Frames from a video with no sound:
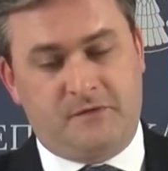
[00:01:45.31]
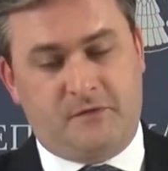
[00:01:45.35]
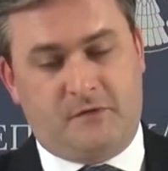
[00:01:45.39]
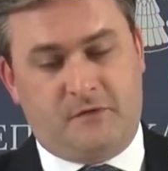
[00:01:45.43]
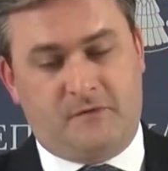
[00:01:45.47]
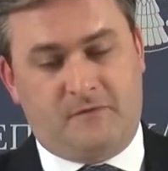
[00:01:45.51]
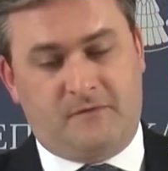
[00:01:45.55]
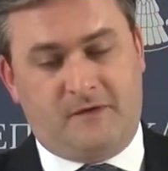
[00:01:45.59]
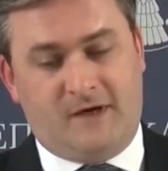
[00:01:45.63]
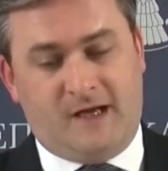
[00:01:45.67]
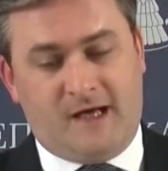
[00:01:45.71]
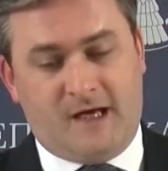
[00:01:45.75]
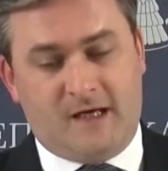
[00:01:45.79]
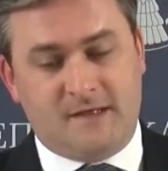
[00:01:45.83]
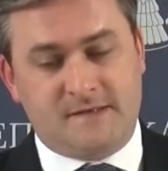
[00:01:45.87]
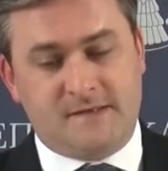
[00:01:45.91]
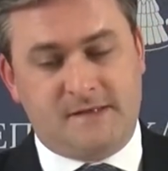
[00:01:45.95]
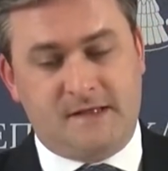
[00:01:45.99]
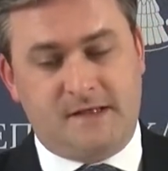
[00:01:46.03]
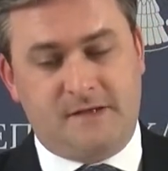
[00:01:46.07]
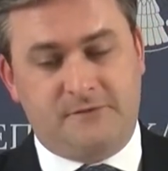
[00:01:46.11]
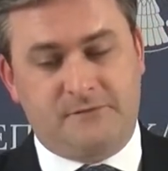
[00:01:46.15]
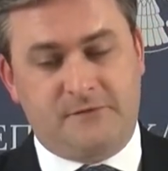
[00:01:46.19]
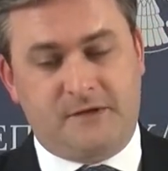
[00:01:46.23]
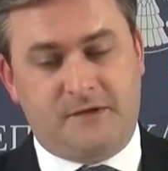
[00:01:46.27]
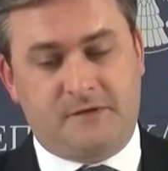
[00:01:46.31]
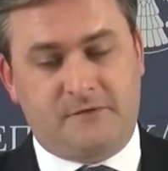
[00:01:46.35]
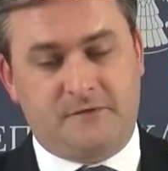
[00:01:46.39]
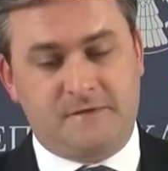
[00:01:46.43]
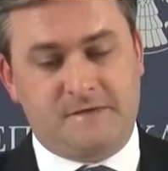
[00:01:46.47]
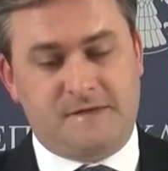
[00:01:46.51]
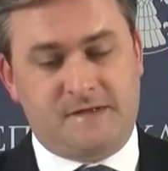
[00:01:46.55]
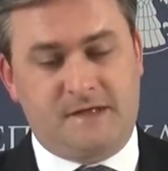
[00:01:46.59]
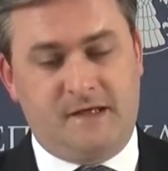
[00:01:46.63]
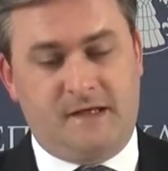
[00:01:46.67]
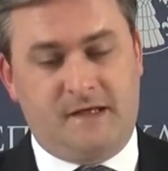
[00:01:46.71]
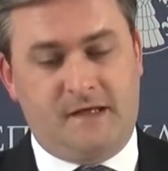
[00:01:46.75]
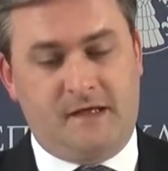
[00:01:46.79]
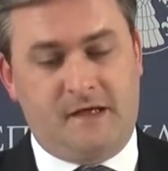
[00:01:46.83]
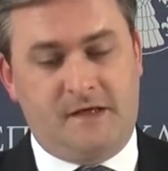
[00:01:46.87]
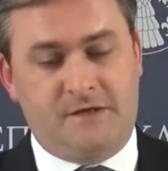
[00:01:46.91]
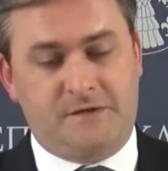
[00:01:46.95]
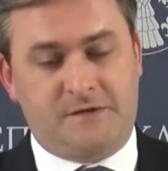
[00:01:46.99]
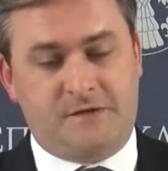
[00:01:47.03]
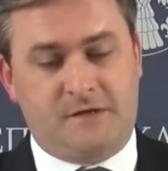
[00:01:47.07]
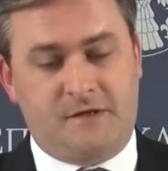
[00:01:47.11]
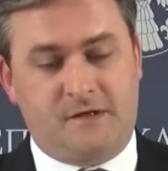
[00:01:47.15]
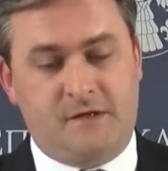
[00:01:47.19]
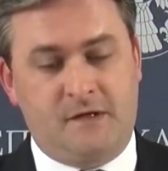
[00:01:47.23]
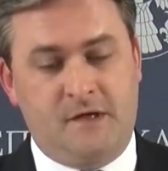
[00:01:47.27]
of lasting
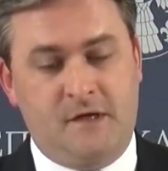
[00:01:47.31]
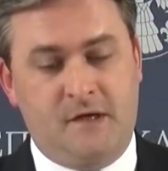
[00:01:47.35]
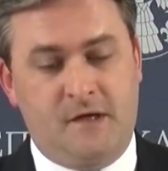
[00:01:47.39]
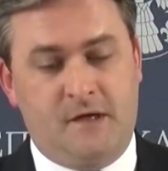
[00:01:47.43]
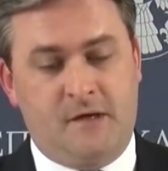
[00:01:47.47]
reconciliation